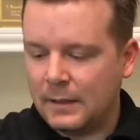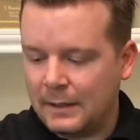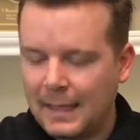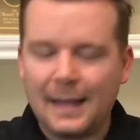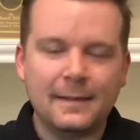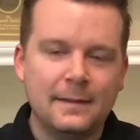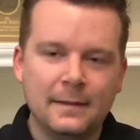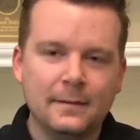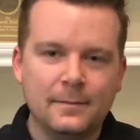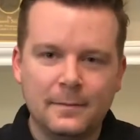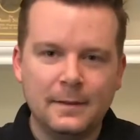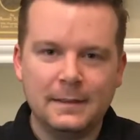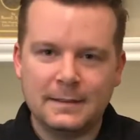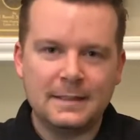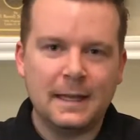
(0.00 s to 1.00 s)
not that
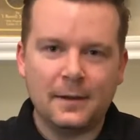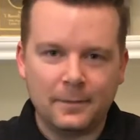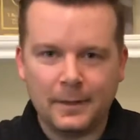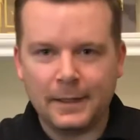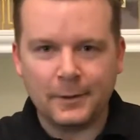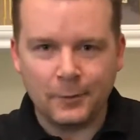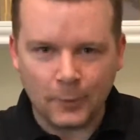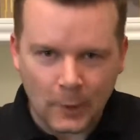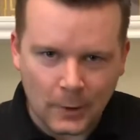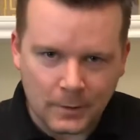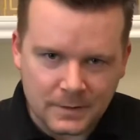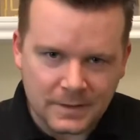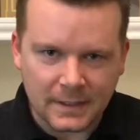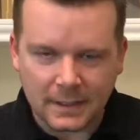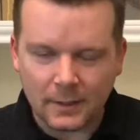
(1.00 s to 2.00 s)
it sounded like
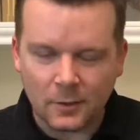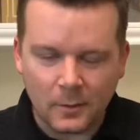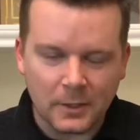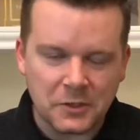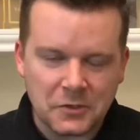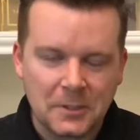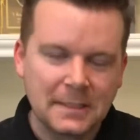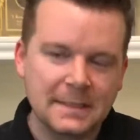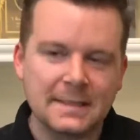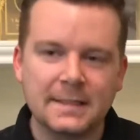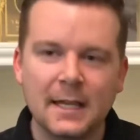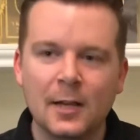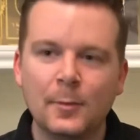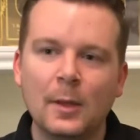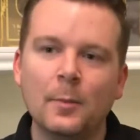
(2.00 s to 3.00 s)
gross, like I don't want to drink the
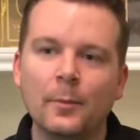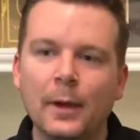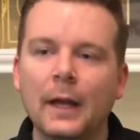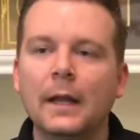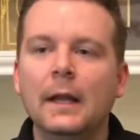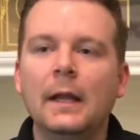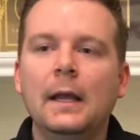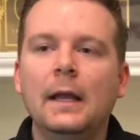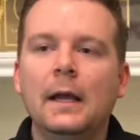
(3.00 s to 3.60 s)
sediment, but